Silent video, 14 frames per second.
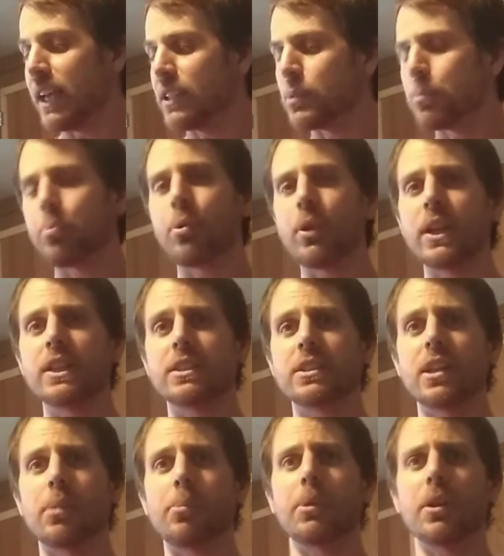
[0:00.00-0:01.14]
tastes pretty
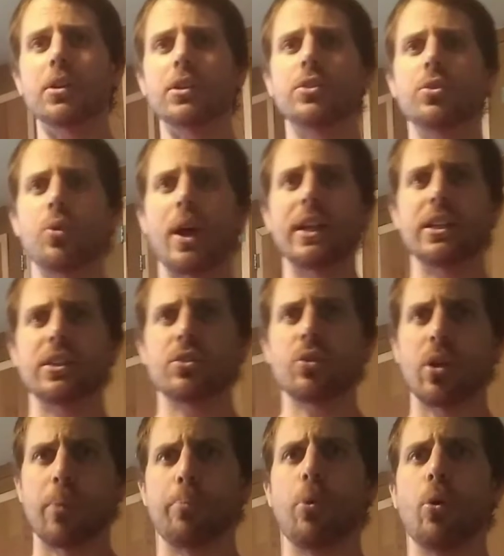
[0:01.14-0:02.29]
similar to any
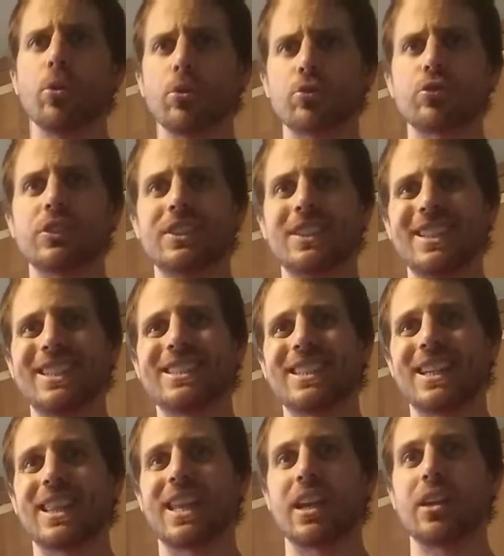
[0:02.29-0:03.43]
sort of poultry
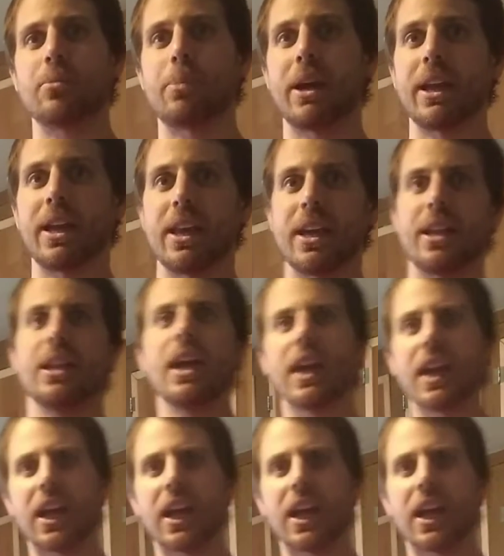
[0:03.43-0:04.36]
seasoning that you might get.